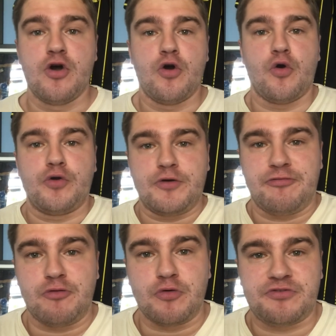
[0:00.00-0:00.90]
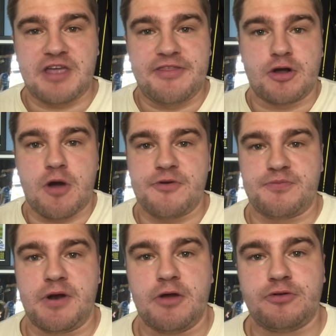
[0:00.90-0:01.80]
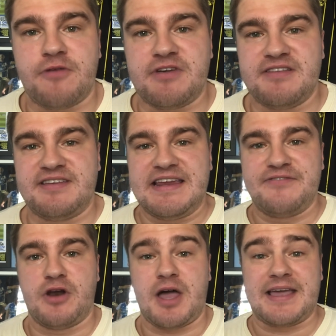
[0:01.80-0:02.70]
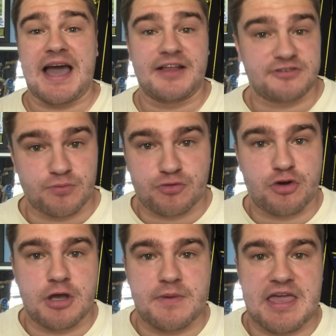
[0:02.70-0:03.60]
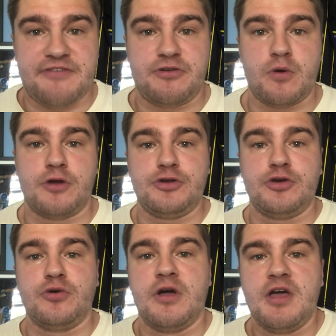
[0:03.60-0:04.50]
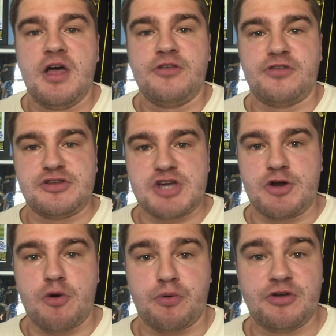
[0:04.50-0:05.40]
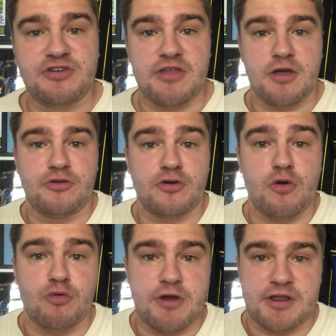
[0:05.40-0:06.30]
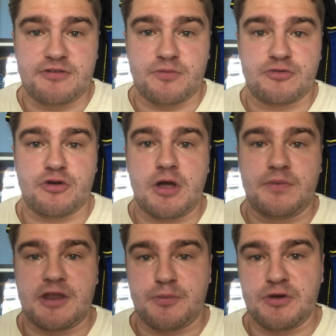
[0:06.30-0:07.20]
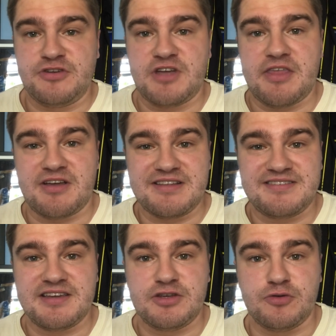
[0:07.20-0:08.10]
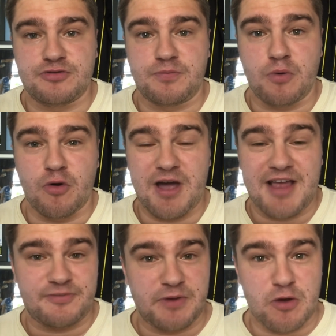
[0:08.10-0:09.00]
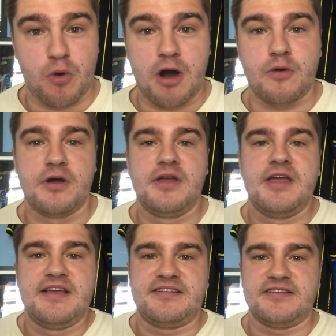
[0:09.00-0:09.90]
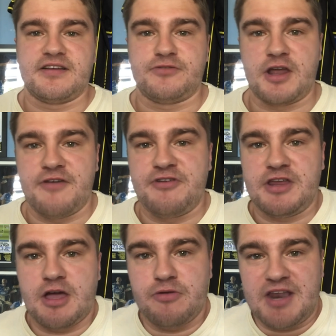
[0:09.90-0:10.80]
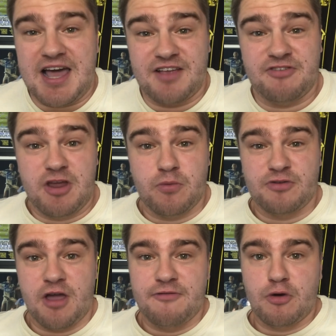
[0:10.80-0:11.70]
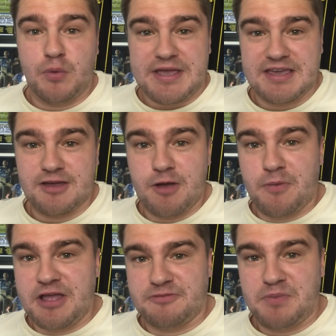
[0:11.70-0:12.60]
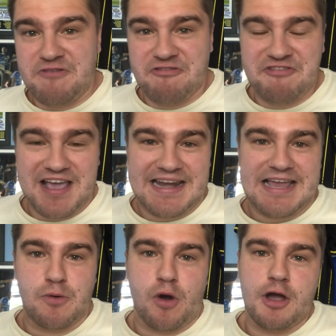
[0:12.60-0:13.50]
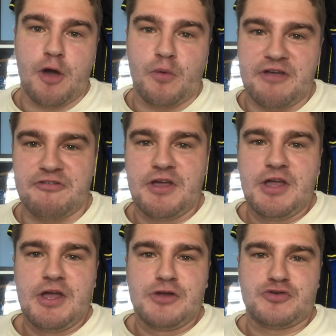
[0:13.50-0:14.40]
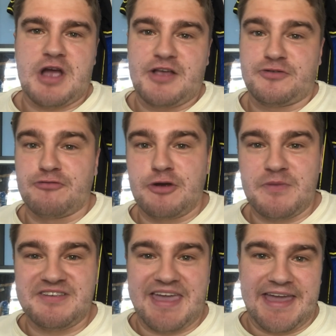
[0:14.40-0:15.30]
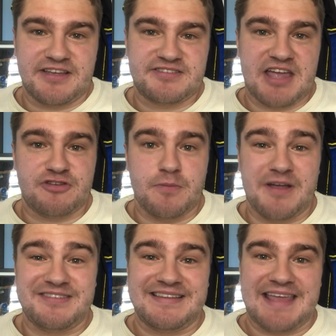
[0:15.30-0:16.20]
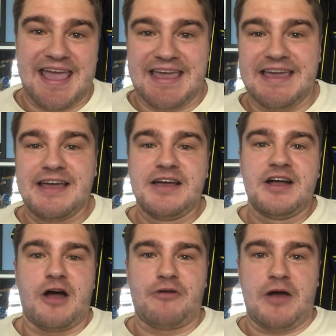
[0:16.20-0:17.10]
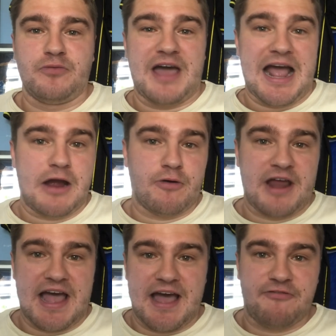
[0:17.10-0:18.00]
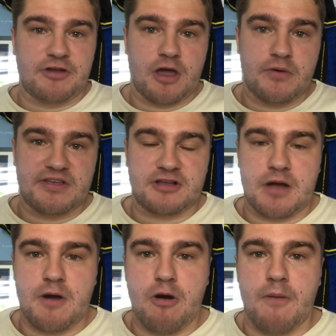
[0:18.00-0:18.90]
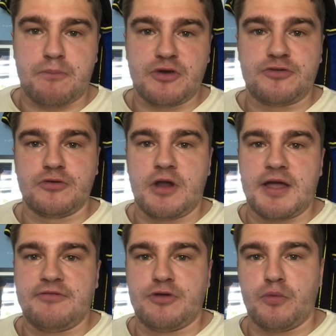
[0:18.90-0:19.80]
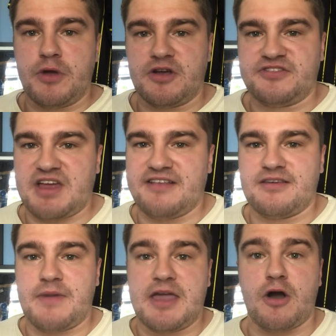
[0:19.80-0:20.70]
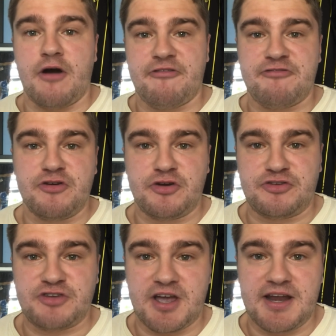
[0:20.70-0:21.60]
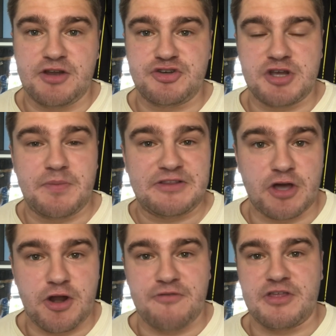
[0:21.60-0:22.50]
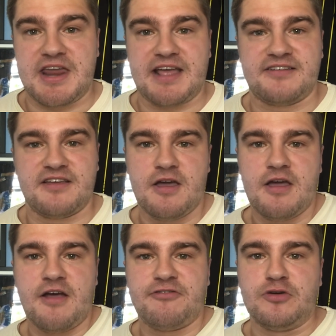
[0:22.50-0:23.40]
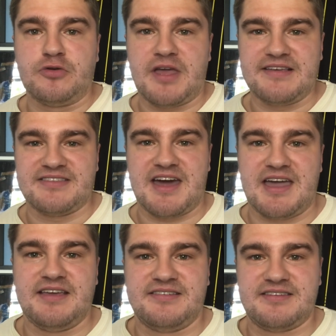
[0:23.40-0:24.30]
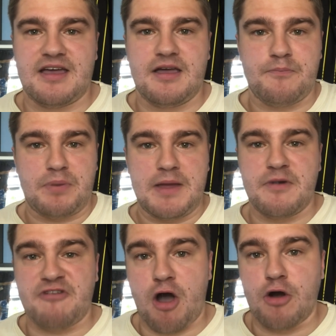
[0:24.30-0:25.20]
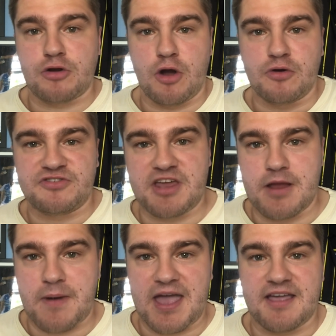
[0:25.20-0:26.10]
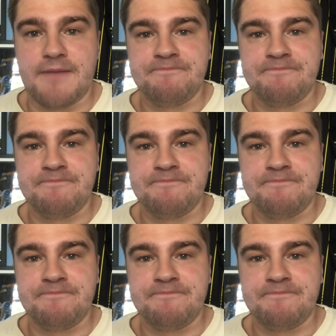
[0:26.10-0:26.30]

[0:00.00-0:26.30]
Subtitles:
all your thoughts in the comments below. Don't forget to leave a like and subscribe if you are new to the channel. Appreciate those who are already subscribed and appreciate the continued support. It has been a while since I've done a video. The last video was over a week ago, but it's been fairly quiet with transfer rumours, etc. But today, around an hour and a half ago, it's come out on Bristol Live that we are set to make our first sign-in, should be done over the next few days, and that is Plymouth Argyle centre-back